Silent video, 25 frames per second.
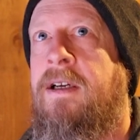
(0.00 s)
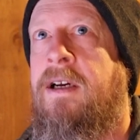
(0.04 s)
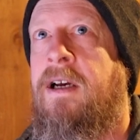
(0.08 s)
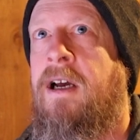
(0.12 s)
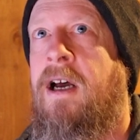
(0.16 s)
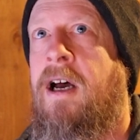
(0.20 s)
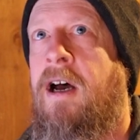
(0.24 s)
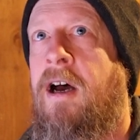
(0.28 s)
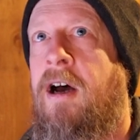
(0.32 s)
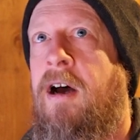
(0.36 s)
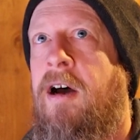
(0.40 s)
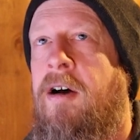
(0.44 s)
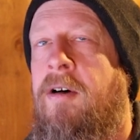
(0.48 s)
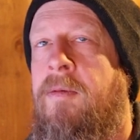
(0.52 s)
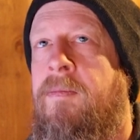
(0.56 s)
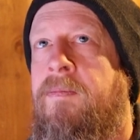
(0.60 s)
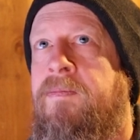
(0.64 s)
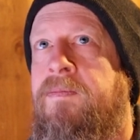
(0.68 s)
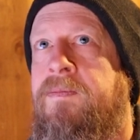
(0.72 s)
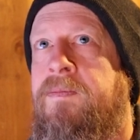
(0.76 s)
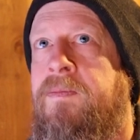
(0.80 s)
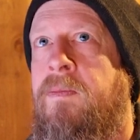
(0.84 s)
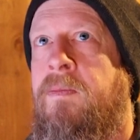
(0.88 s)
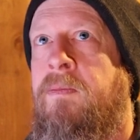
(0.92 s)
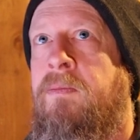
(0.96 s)

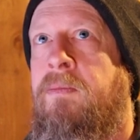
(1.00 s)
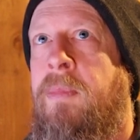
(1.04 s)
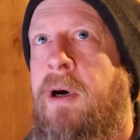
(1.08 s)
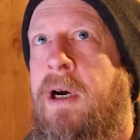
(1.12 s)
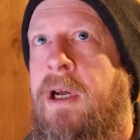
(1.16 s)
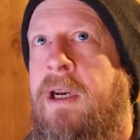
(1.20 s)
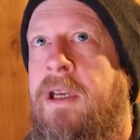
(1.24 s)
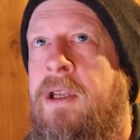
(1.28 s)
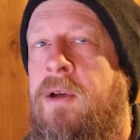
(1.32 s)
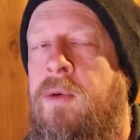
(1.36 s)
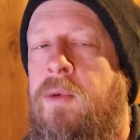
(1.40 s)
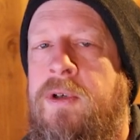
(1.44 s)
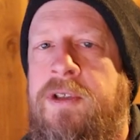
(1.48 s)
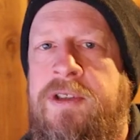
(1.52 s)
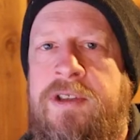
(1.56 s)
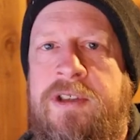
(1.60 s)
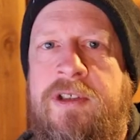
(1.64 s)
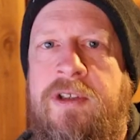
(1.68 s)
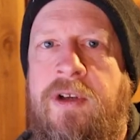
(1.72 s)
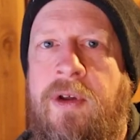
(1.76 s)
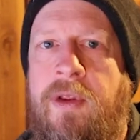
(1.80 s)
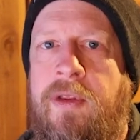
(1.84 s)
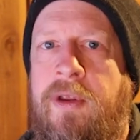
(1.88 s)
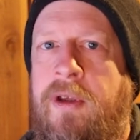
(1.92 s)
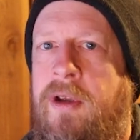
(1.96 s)
but it was
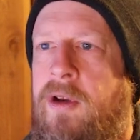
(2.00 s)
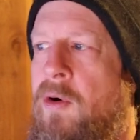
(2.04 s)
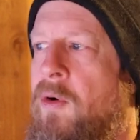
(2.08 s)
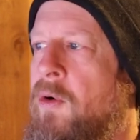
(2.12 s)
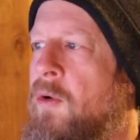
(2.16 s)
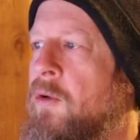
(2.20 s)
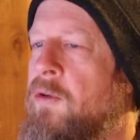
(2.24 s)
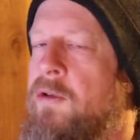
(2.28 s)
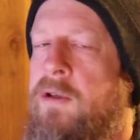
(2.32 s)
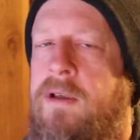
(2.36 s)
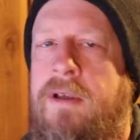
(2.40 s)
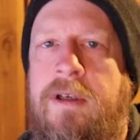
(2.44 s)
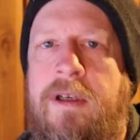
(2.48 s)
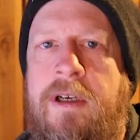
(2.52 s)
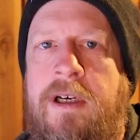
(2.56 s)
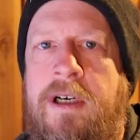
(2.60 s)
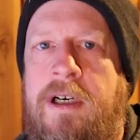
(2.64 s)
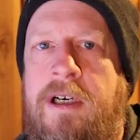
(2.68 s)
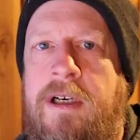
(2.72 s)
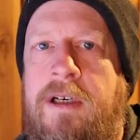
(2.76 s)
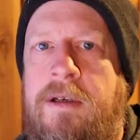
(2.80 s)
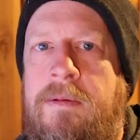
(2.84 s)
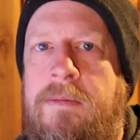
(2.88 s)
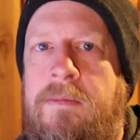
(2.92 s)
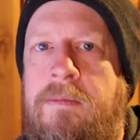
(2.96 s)
still the old,
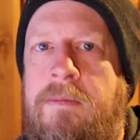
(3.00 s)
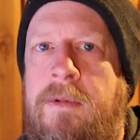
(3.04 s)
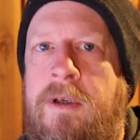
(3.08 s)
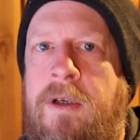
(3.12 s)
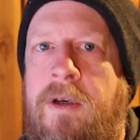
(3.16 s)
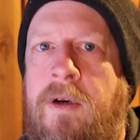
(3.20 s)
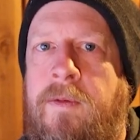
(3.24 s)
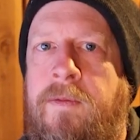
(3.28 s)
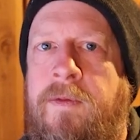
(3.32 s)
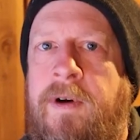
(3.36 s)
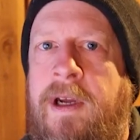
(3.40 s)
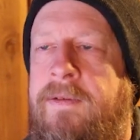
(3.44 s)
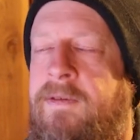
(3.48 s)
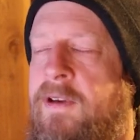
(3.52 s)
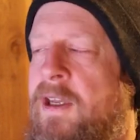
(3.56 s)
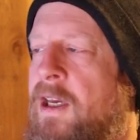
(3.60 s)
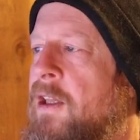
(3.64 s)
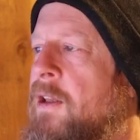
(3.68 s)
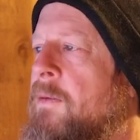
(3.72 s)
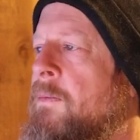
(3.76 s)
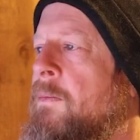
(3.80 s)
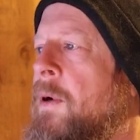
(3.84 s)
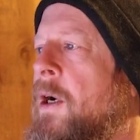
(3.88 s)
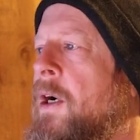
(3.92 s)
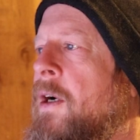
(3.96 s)

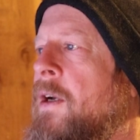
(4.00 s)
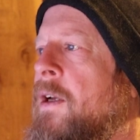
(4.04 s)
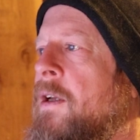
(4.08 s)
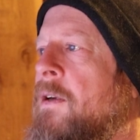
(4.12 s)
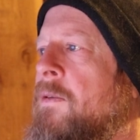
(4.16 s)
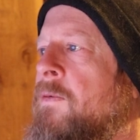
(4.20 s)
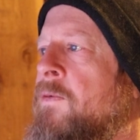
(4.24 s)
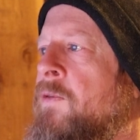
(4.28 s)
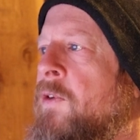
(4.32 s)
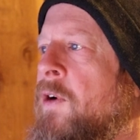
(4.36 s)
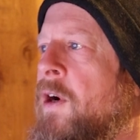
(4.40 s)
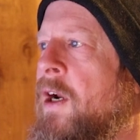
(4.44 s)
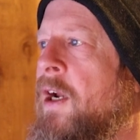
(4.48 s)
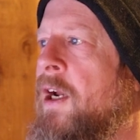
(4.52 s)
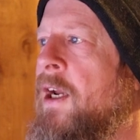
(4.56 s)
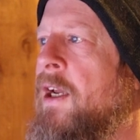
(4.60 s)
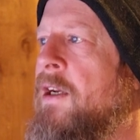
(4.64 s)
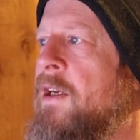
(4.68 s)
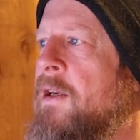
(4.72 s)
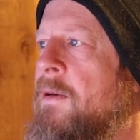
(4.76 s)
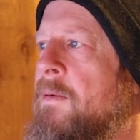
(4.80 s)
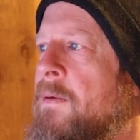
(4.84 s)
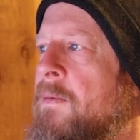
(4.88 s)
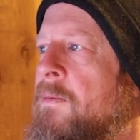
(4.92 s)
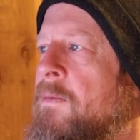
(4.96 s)
5-gallon bucket
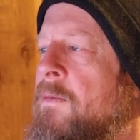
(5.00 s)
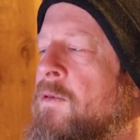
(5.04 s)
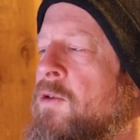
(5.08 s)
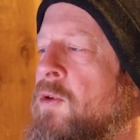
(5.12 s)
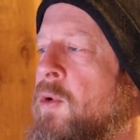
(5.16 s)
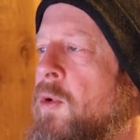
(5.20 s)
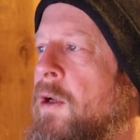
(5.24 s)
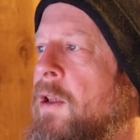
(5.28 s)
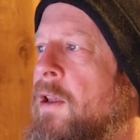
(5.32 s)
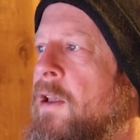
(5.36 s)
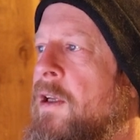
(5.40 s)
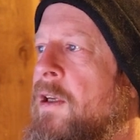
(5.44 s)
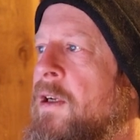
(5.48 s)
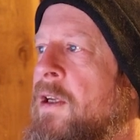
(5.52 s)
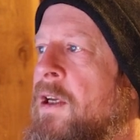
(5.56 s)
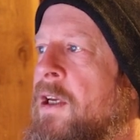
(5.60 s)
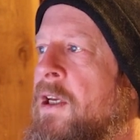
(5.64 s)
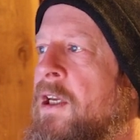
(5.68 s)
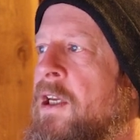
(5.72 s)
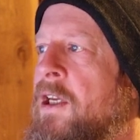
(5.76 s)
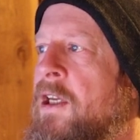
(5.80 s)
variety toilet.